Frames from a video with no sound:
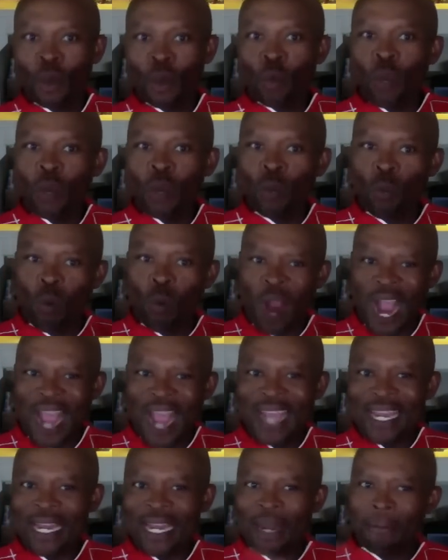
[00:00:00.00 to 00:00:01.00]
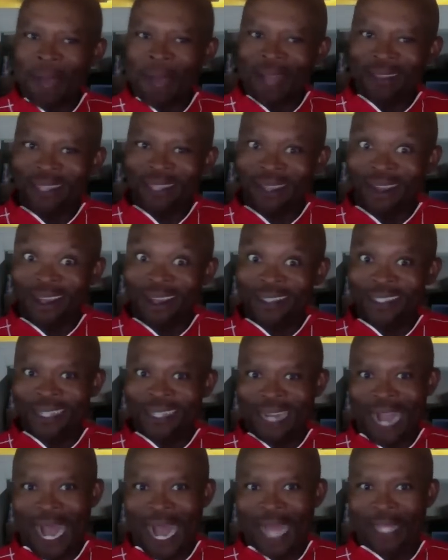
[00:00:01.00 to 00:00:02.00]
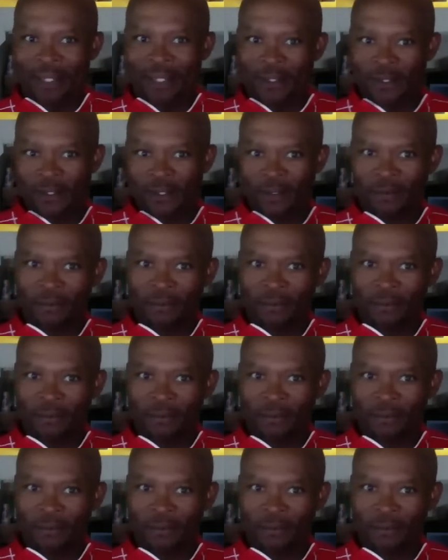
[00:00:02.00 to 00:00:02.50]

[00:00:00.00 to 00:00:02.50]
Quit whining about the other guys.